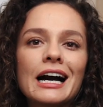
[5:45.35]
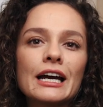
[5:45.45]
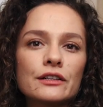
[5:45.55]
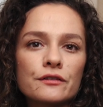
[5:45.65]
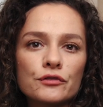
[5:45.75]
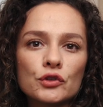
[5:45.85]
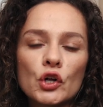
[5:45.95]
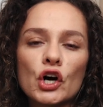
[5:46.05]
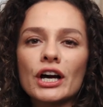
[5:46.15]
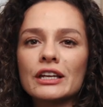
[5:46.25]
kind of
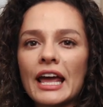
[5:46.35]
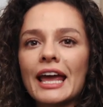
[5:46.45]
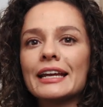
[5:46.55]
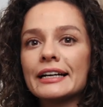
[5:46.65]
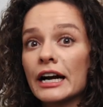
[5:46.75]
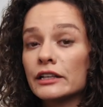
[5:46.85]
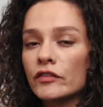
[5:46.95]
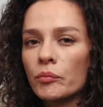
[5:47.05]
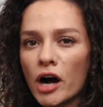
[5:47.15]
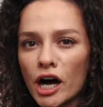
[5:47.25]
look and any kind
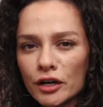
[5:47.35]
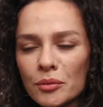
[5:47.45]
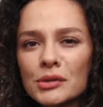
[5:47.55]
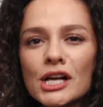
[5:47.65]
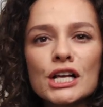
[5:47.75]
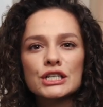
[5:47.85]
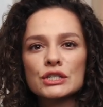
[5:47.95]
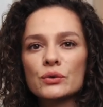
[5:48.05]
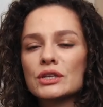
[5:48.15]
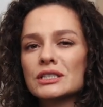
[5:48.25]
of a bottom.
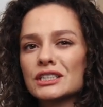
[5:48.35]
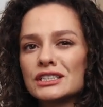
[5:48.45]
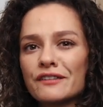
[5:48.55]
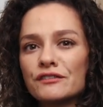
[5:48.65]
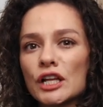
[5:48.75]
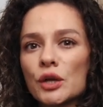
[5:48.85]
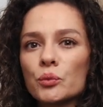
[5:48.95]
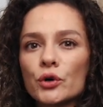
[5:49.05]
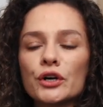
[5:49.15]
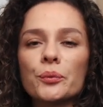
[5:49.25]
So this could definitely
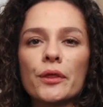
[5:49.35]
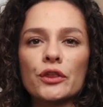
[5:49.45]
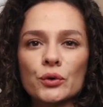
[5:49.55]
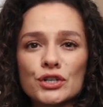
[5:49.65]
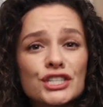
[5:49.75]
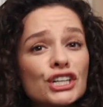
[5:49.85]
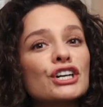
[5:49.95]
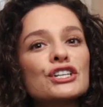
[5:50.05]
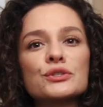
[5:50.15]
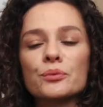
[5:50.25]
work with your
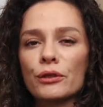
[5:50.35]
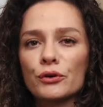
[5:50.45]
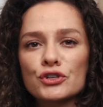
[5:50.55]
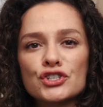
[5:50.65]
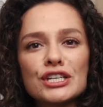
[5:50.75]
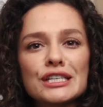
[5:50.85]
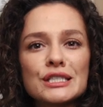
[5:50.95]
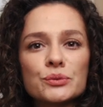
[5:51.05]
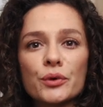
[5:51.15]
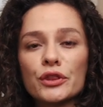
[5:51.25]
skirts, with your
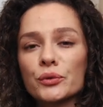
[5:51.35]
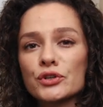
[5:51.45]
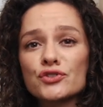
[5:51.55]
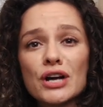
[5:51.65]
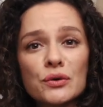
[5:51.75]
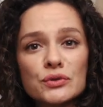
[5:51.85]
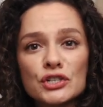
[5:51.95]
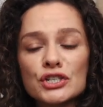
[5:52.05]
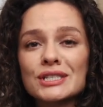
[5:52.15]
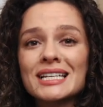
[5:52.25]
jeans, with your
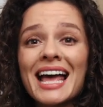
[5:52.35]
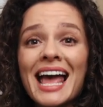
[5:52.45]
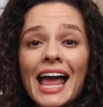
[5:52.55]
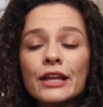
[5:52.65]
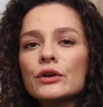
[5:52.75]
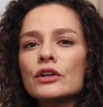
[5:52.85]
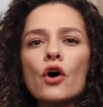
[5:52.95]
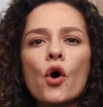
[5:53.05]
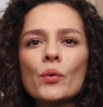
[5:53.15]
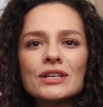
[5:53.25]
trousers, and you
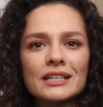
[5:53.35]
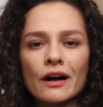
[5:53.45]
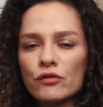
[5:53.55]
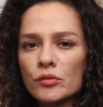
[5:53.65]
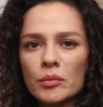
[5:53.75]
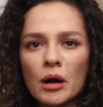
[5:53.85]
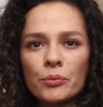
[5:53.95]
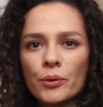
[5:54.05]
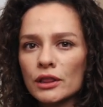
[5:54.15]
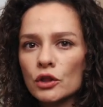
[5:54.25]
can always cover them
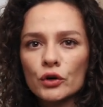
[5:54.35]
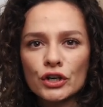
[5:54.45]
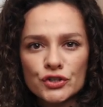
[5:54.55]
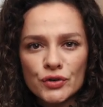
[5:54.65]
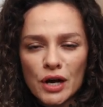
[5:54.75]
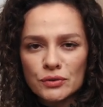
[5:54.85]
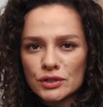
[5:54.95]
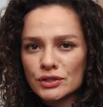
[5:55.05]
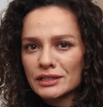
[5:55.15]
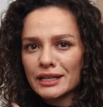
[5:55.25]
up with longer
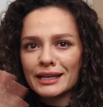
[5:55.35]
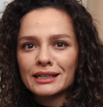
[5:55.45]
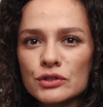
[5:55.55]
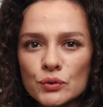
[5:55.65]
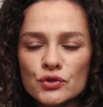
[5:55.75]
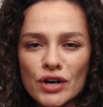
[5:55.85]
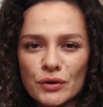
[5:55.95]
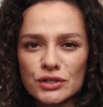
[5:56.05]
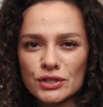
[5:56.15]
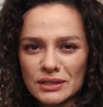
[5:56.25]
trousers like suit
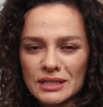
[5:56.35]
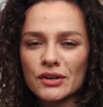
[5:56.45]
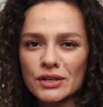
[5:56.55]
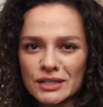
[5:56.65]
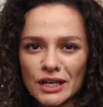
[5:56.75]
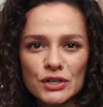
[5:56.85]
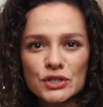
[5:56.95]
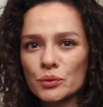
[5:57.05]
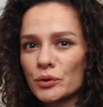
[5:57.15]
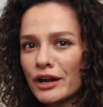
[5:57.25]
trousers, etc.
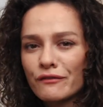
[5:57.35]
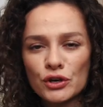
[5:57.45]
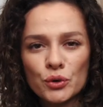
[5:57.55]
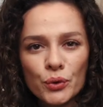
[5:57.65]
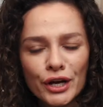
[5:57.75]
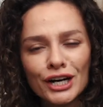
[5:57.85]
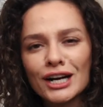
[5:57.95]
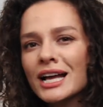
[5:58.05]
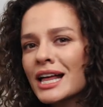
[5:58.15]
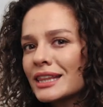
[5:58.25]
So whatever you
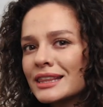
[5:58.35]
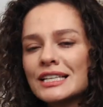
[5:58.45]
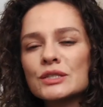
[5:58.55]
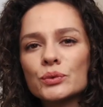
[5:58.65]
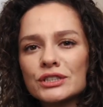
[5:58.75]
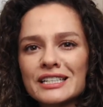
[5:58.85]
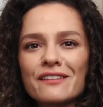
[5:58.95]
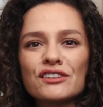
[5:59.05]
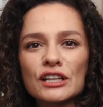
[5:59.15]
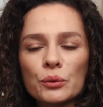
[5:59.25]
wear, these would
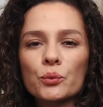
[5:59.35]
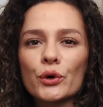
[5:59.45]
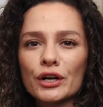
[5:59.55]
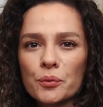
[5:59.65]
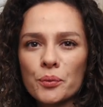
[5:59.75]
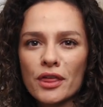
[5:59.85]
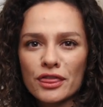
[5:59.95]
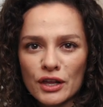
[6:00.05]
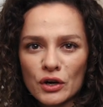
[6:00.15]
definitely work with